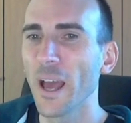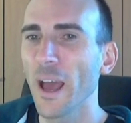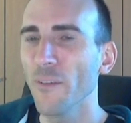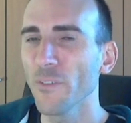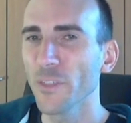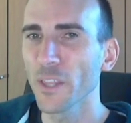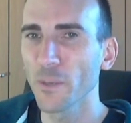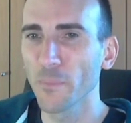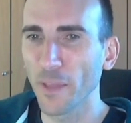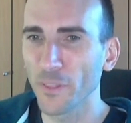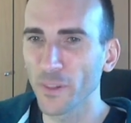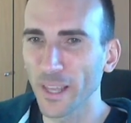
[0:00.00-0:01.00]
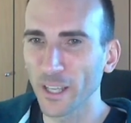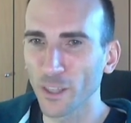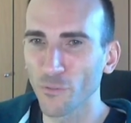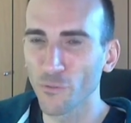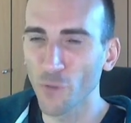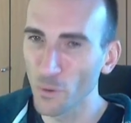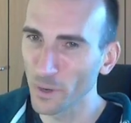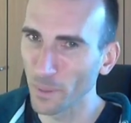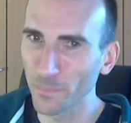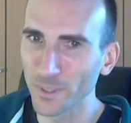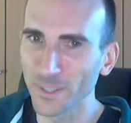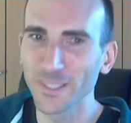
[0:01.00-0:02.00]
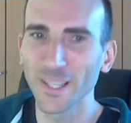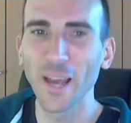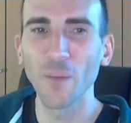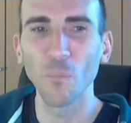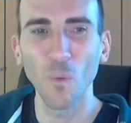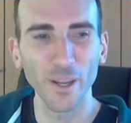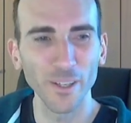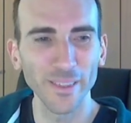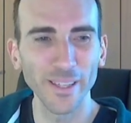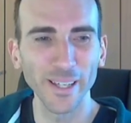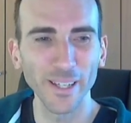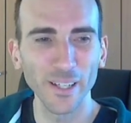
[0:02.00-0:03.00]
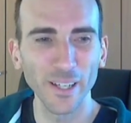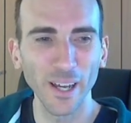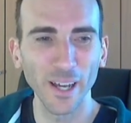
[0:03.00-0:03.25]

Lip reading: have a think about the length of phone numbers and why you think